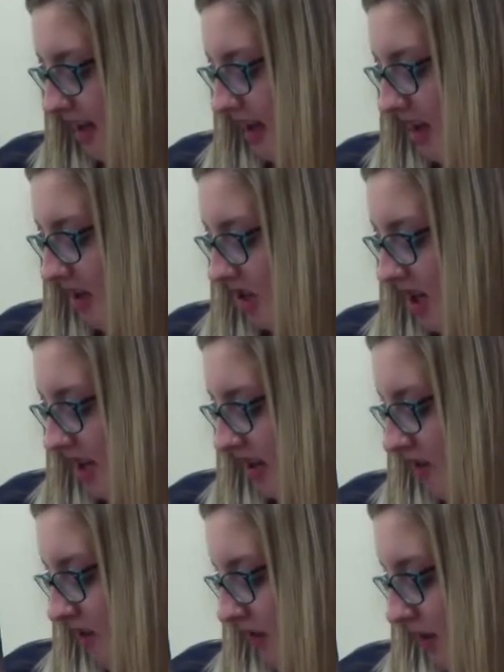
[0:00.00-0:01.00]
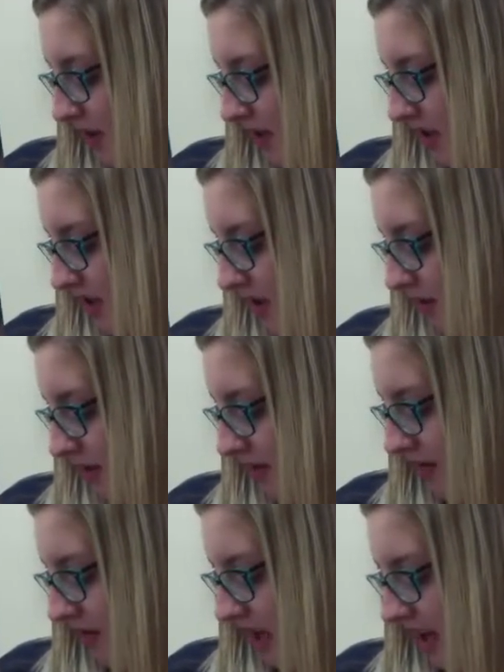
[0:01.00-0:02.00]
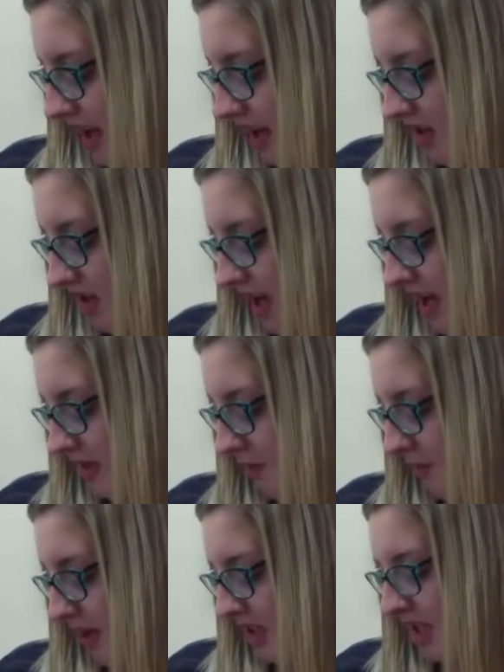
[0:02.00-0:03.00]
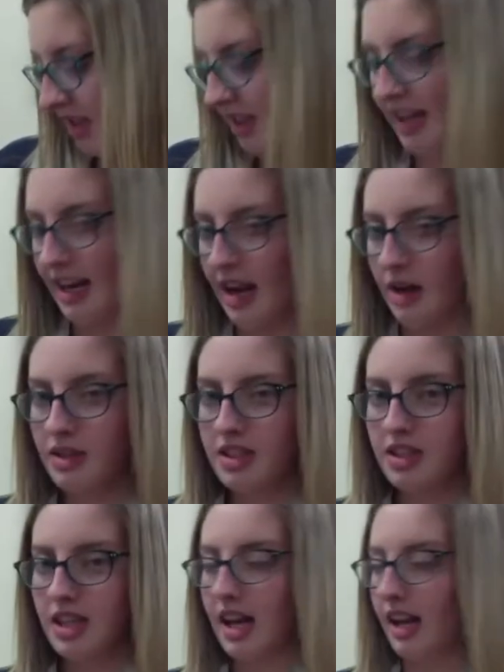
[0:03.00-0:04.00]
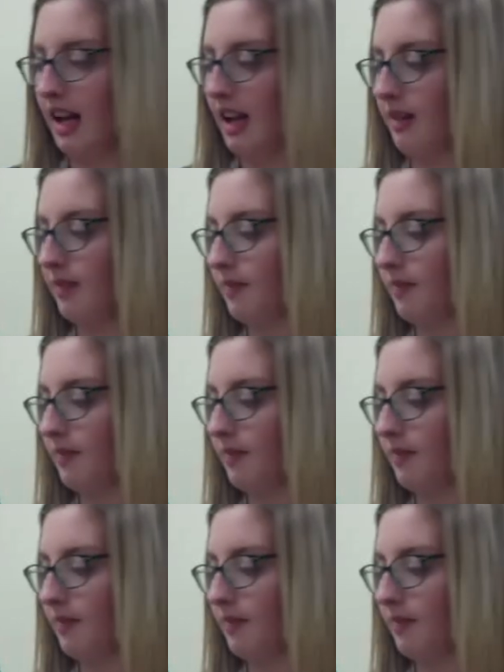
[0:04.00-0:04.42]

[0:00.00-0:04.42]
It gently floated to the river's edge as Buzzy let out a sigh.